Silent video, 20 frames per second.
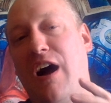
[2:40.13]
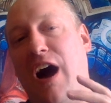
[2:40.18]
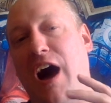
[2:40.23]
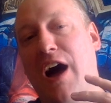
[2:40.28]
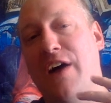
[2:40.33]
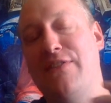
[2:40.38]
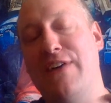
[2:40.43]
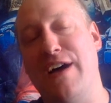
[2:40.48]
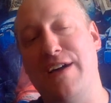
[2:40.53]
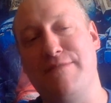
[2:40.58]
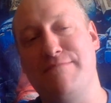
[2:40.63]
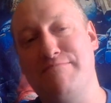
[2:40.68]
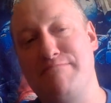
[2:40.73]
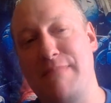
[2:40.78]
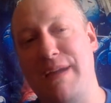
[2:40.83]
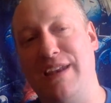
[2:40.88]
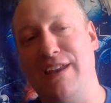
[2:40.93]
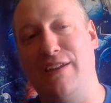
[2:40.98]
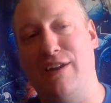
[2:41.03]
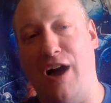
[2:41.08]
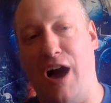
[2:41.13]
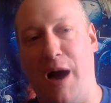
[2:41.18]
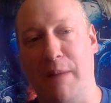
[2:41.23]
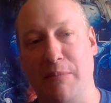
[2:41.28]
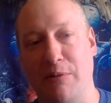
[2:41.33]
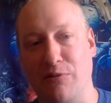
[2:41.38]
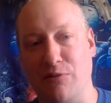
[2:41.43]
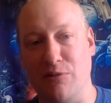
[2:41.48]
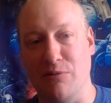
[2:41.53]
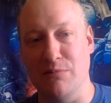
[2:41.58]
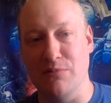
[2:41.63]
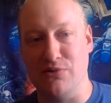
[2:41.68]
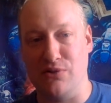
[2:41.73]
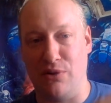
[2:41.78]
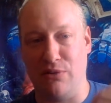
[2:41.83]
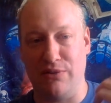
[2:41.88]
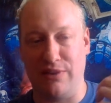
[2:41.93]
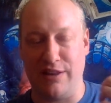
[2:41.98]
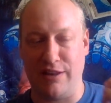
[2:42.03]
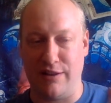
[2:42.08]
I've had many hobby rooms
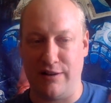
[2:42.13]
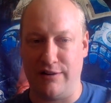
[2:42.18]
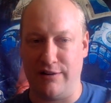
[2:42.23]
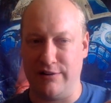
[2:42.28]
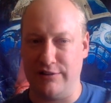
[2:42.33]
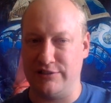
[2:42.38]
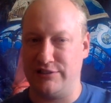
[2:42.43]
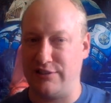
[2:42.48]
over the years,